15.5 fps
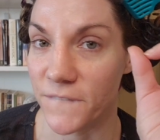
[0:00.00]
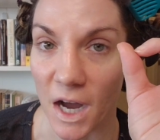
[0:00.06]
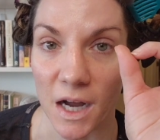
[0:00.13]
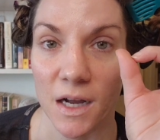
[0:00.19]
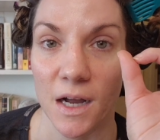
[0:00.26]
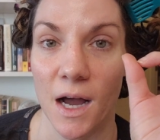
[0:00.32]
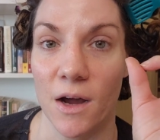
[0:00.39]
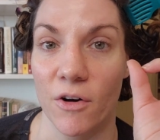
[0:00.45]

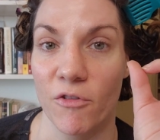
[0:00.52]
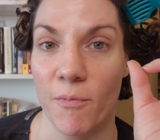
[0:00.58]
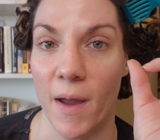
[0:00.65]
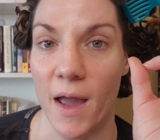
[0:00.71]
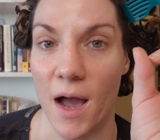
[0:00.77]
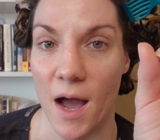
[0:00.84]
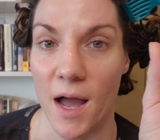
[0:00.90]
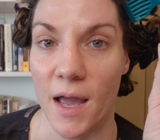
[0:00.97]
fuck out of
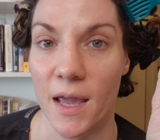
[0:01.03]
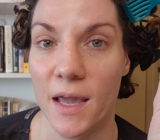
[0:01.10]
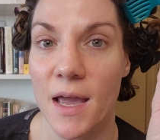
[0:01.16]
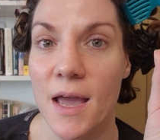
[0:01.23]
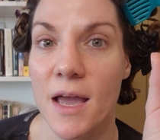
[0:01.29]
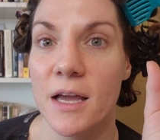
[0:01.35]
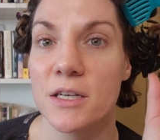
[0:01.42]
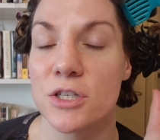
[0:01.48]
my
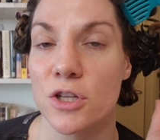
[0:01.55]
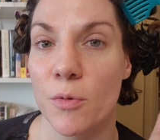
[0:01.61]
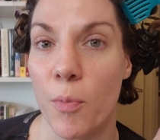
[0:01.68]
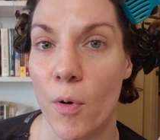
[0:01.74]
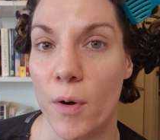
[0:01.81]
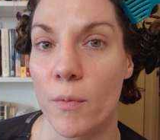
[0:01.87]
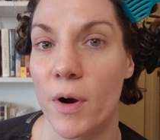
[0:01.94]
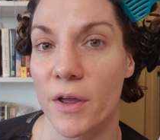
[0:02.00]
eye to the
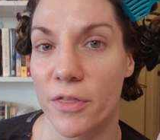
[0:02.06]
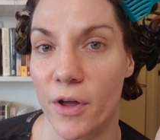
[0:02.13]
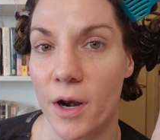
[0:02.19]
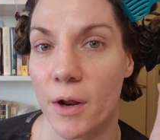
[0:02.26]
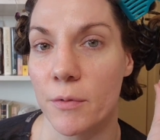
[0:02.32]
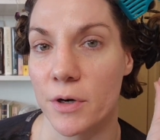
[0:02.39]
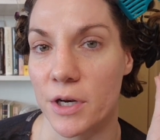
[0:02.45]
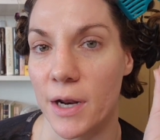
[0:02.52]
point where I
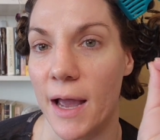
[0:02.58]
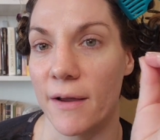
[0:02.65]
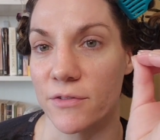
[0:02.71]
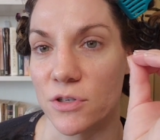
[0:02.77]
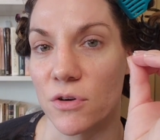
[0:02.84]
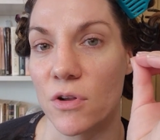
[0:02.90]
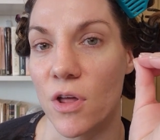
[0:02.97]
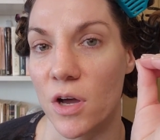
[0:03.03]
thought I would
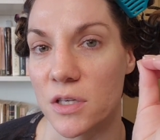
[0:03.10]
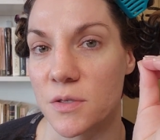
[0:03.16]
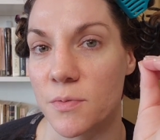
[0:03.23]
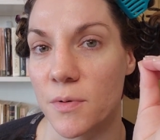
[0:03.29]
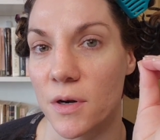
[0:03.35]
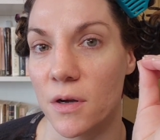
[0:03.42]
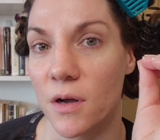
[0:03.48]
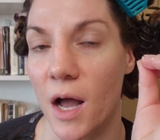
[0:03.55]
have to go to the
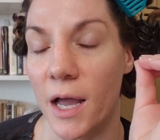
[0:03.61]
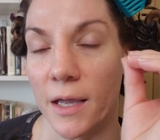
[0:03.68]
hospital.